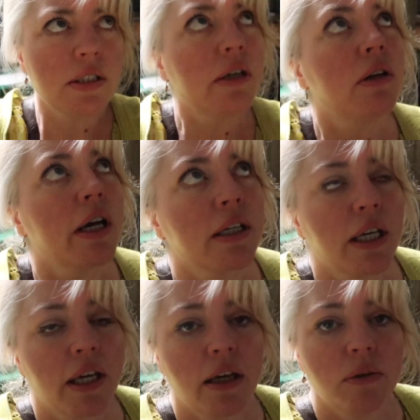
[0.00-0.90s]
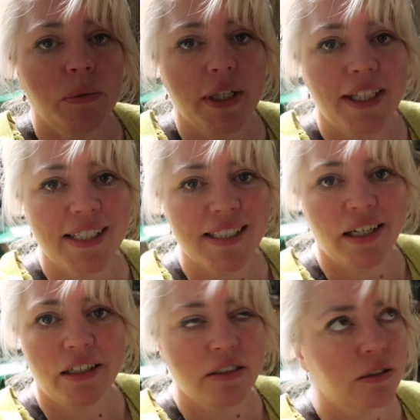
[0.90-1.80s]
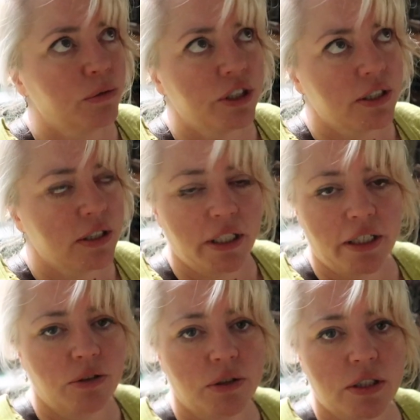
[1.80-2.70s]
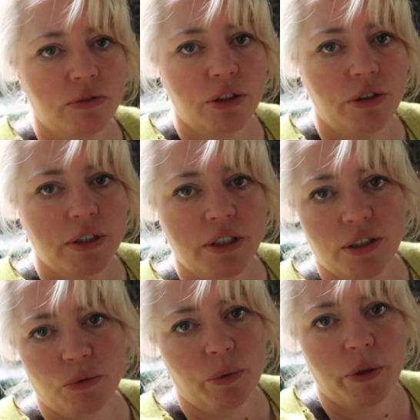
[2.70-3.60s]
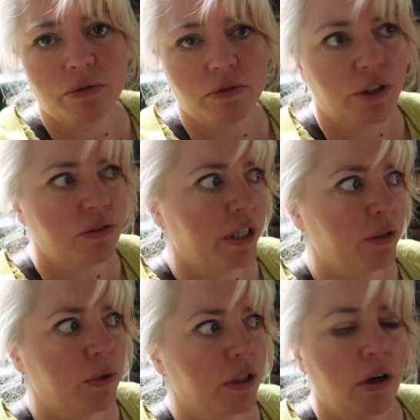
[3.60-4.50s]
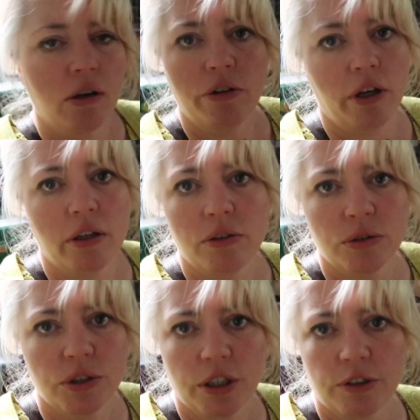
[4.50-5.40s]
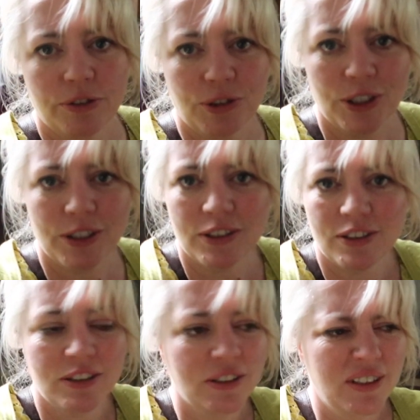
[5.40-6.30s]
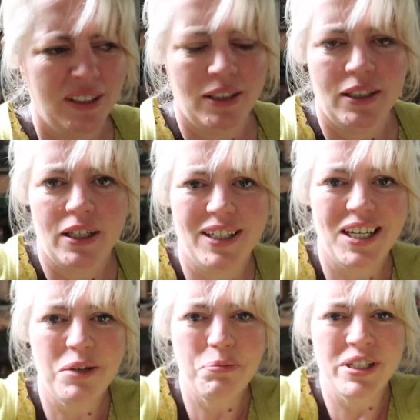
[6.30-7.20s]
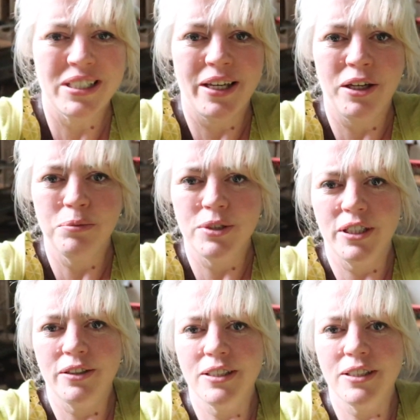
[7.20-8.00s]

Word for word: So lucky, aren't we, these days, that we just take all this for granted, that we won't go down with cholera or typhoid, and that kind of brings it home to you,